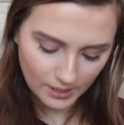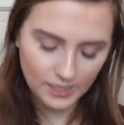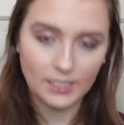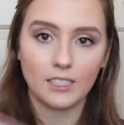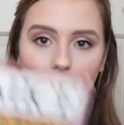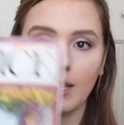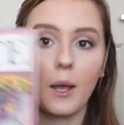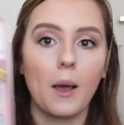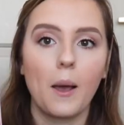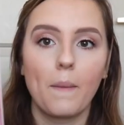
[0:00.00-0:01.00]
This is
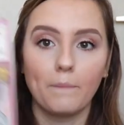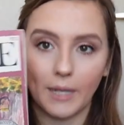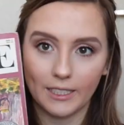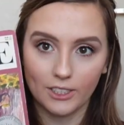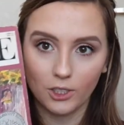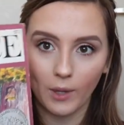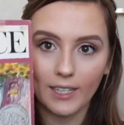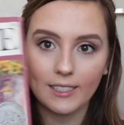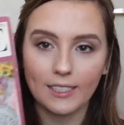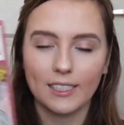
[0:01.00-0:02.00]
Mice
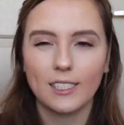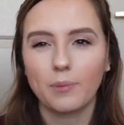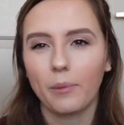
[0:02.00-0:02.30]
Twice. This is